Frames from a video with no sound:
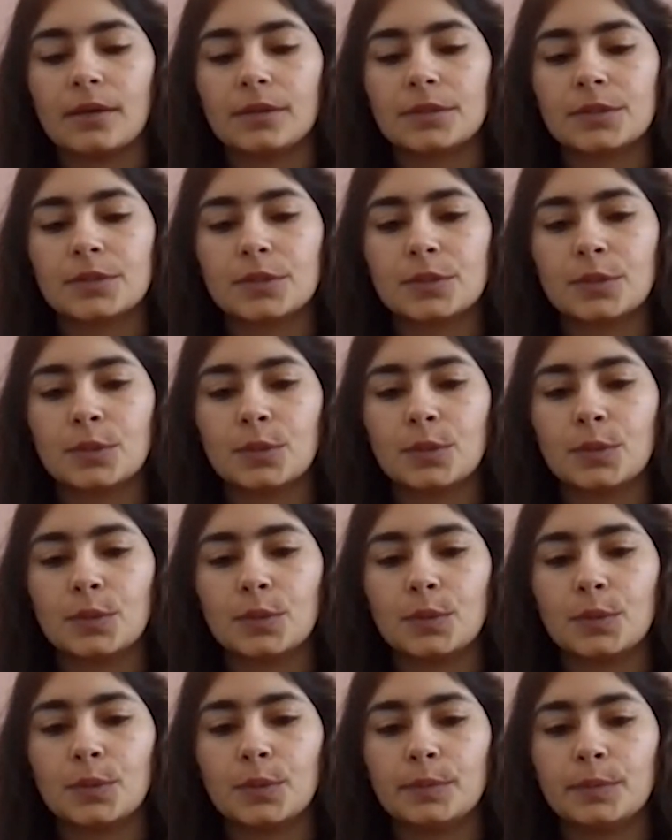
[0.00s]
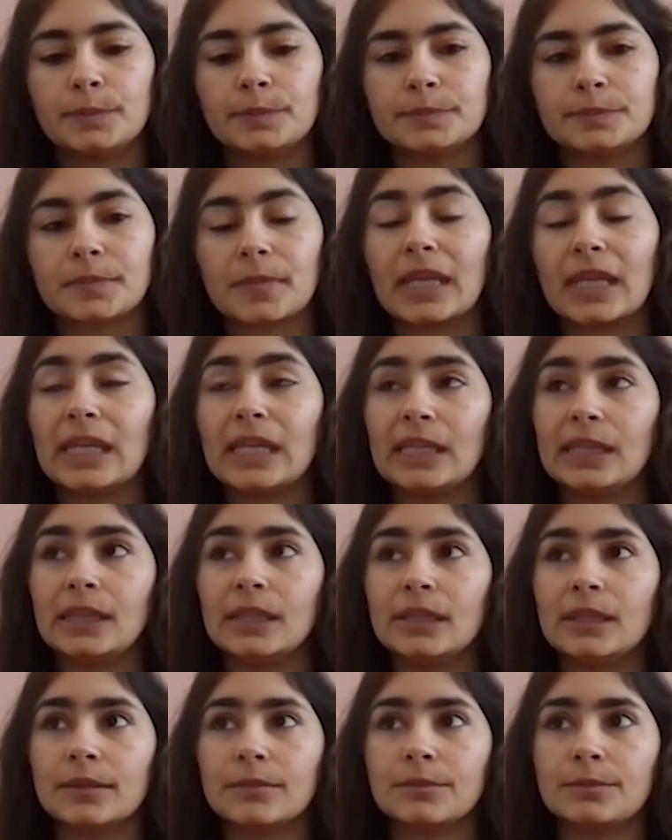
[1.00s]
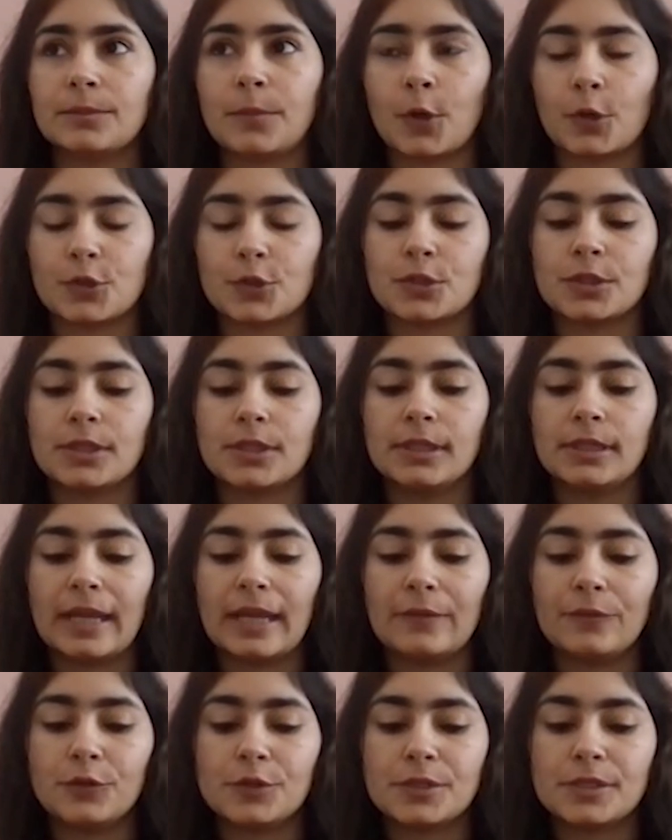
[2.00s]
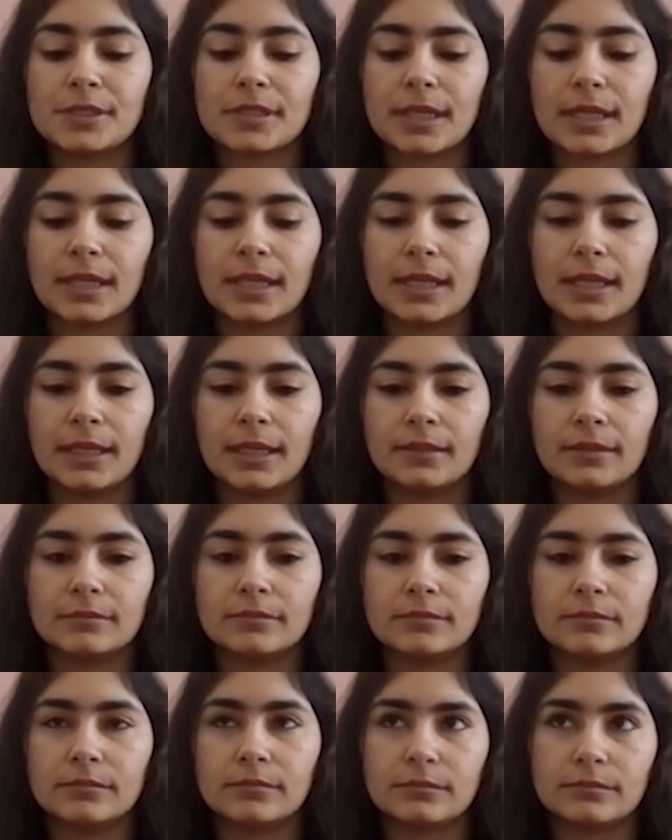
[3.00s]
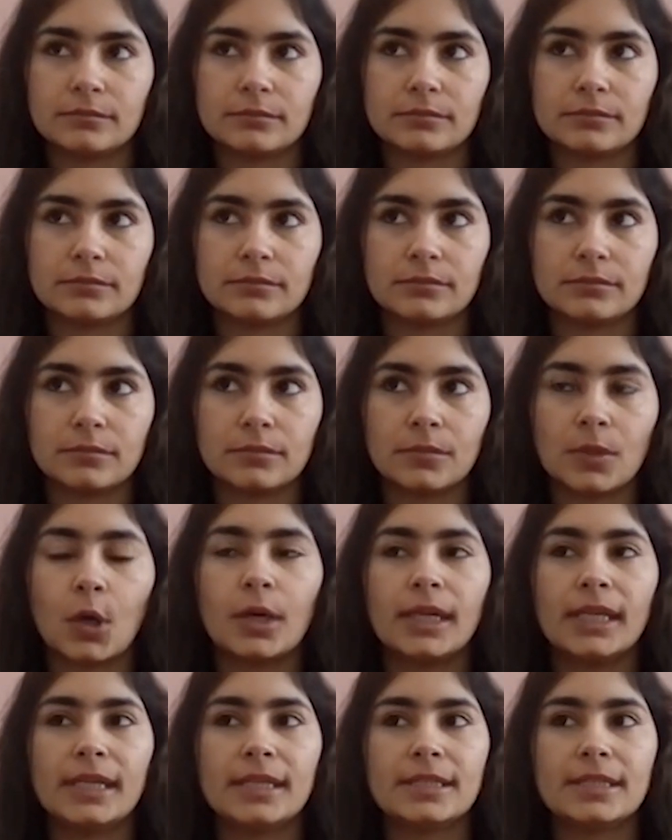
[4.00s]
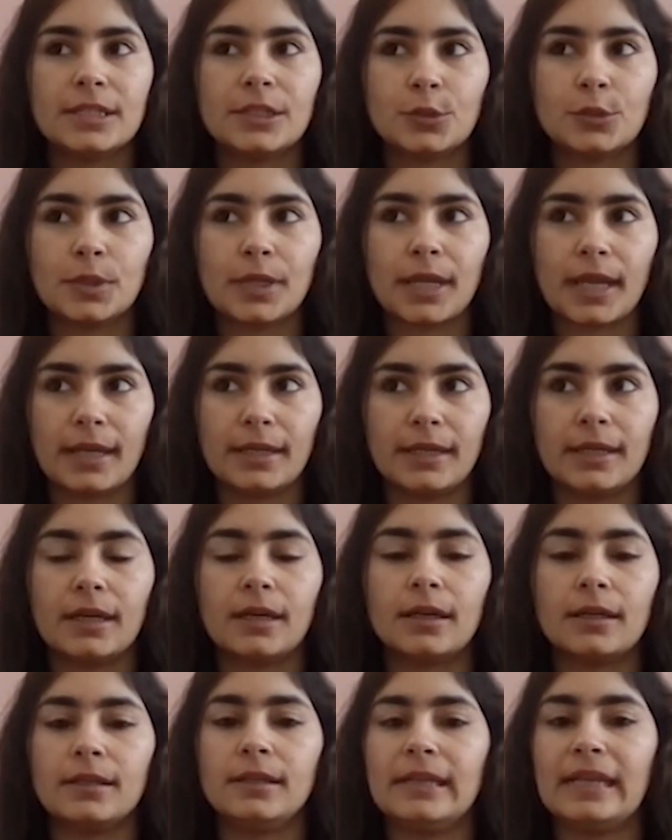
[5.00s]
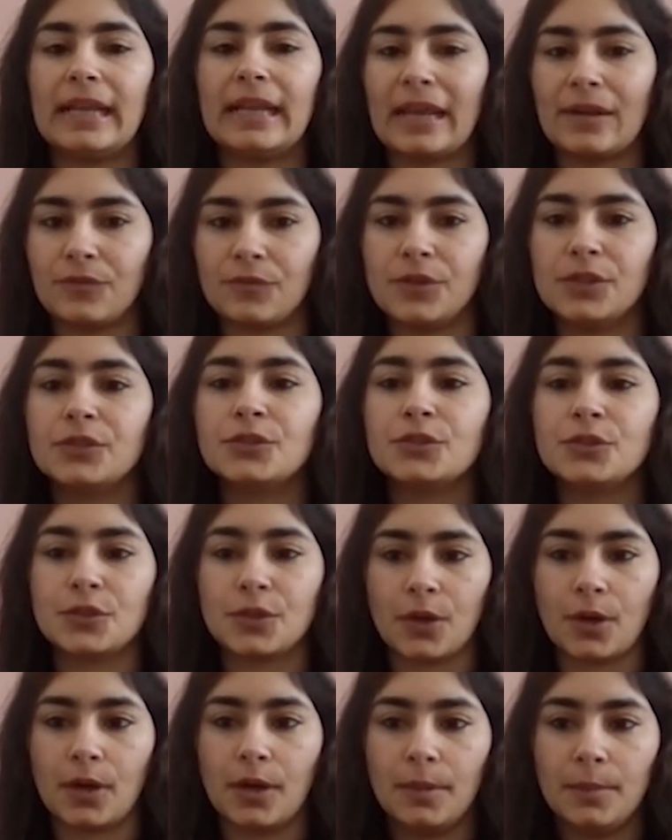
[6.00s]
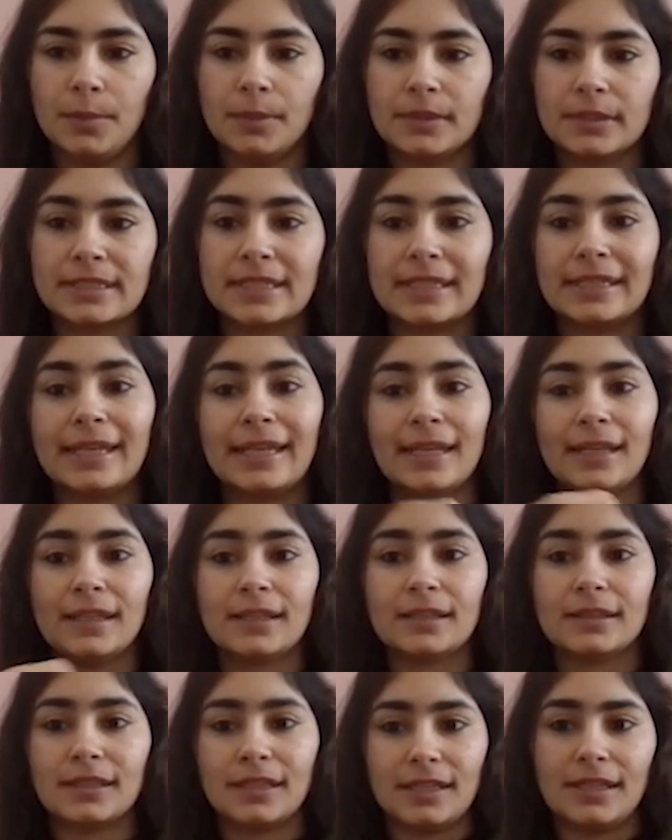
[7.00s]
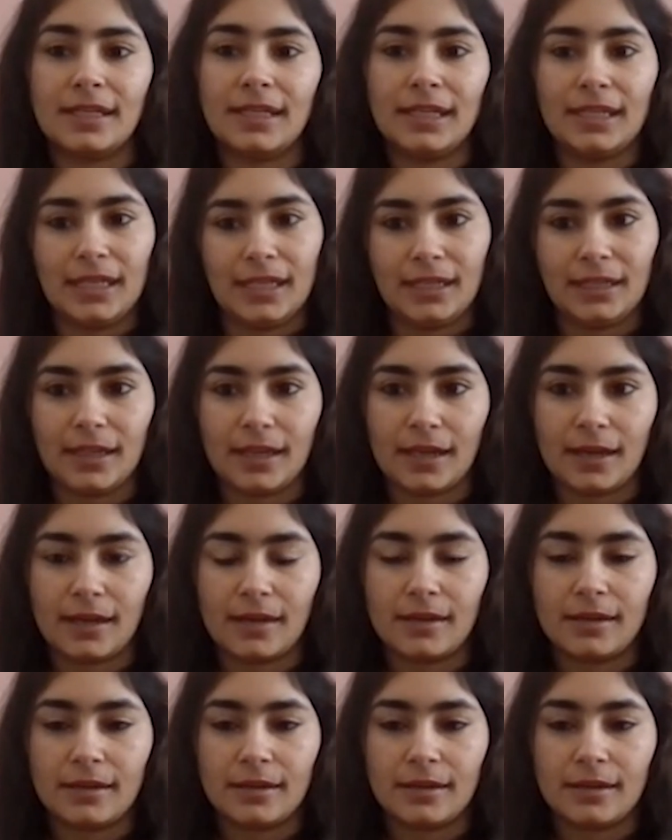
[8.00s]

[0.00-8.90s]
So in Portugal, I would say not easy to get a language job sitting there in India.